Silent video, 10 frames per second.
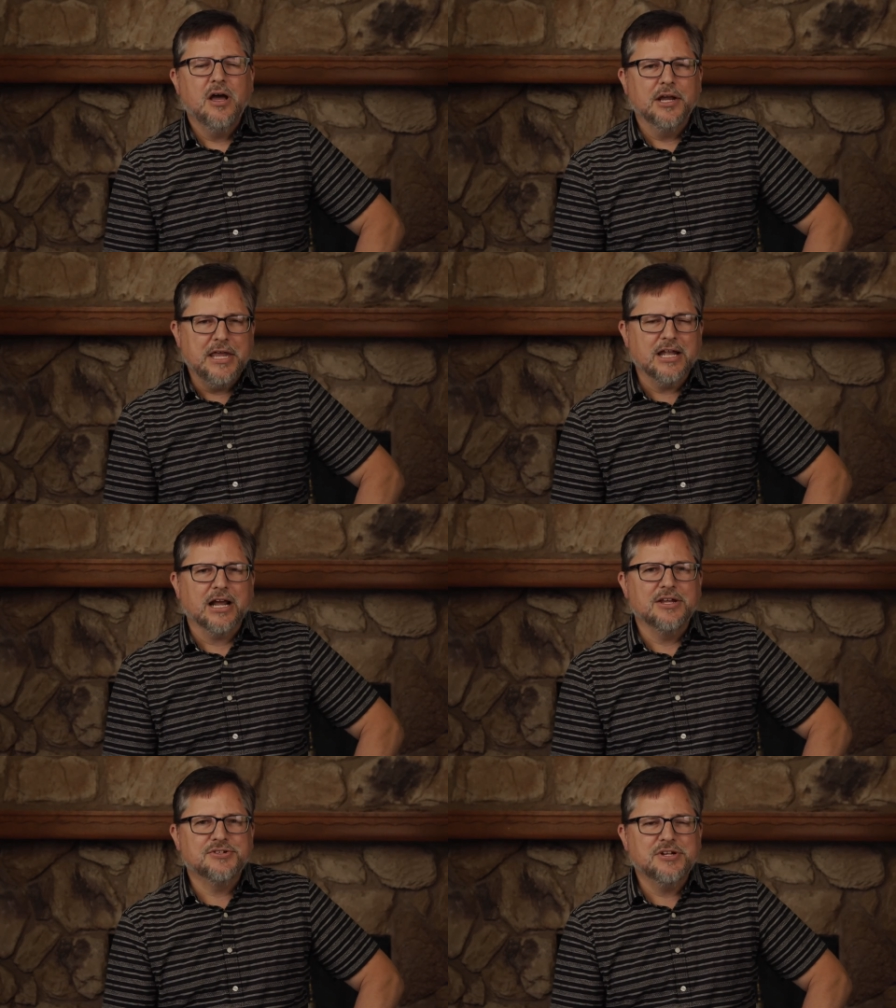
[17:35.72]
again,
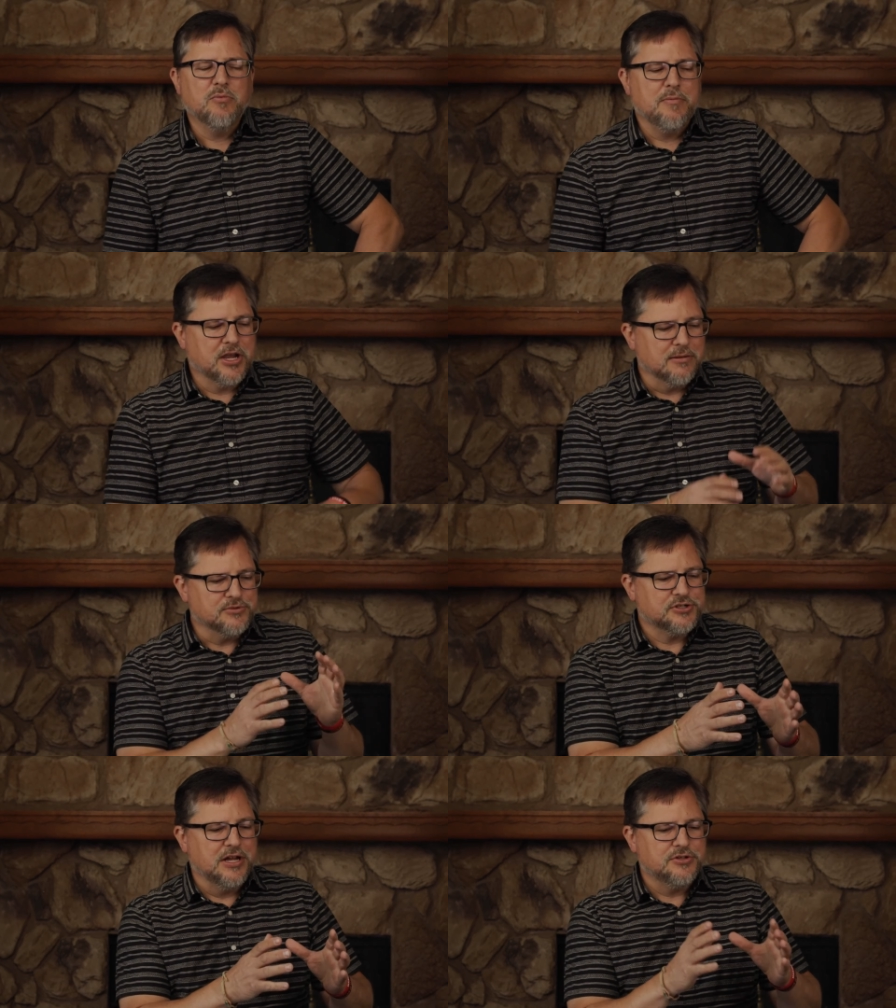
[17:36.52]
like I said, we
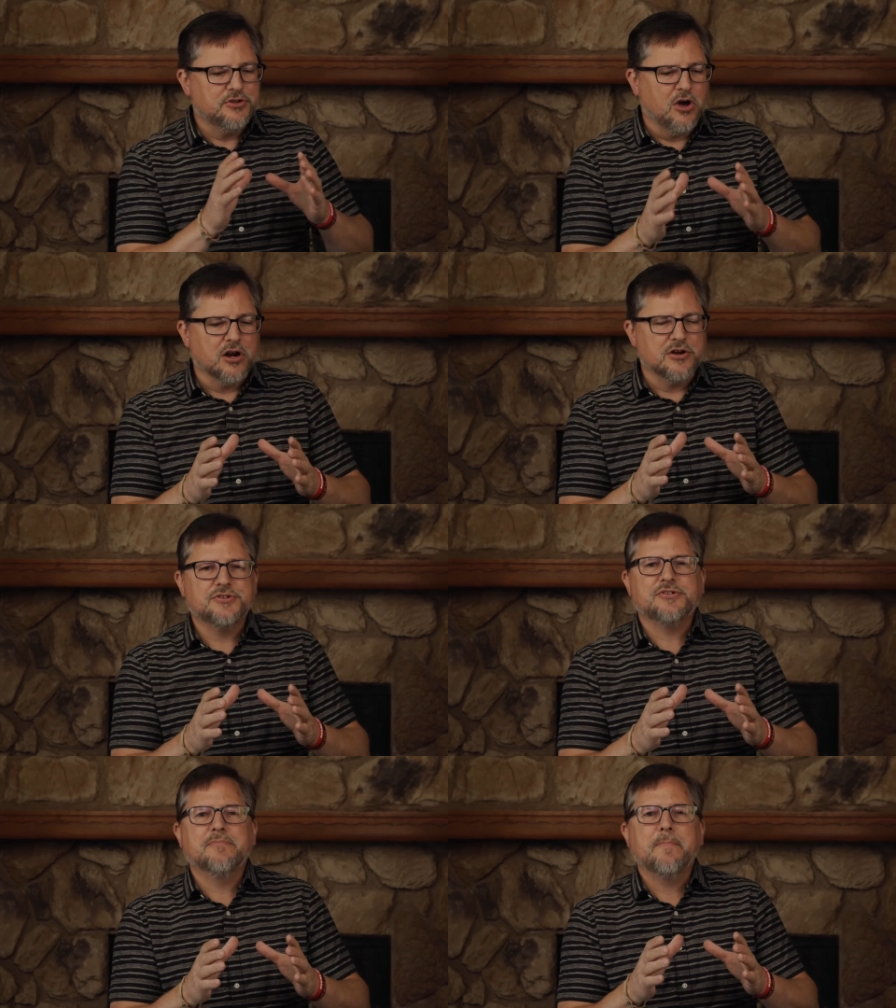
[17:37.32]
become sons and
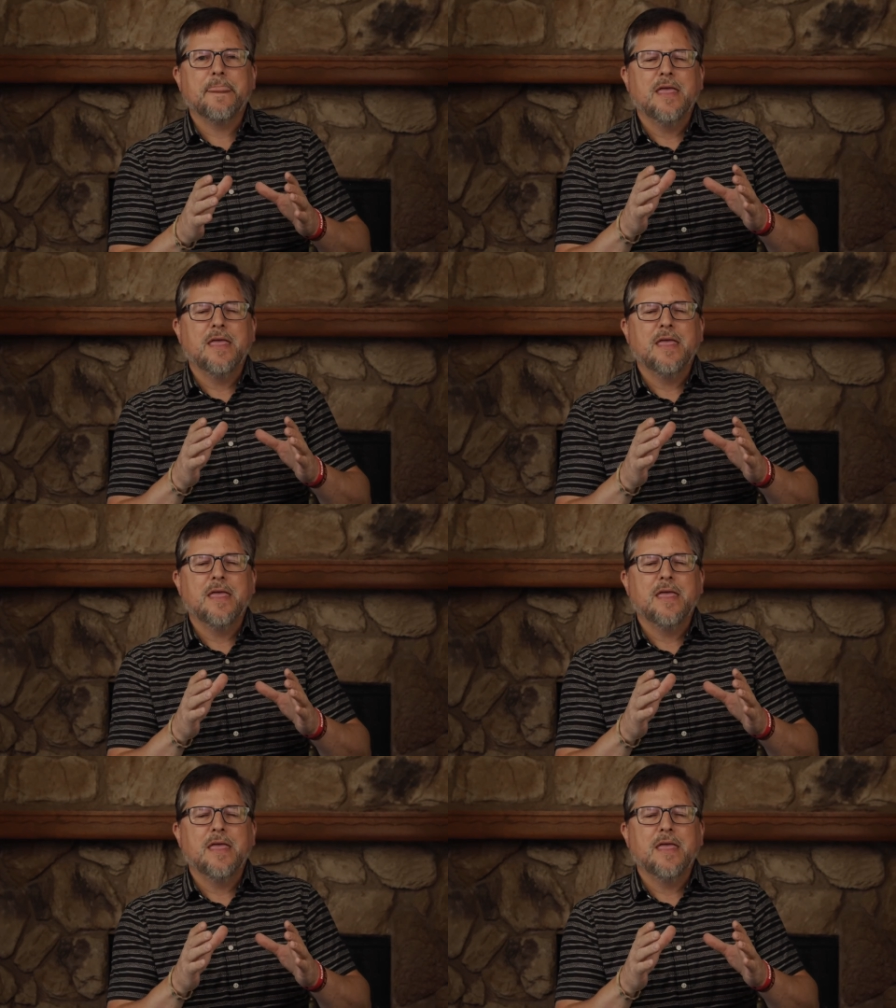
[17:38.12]
daughters.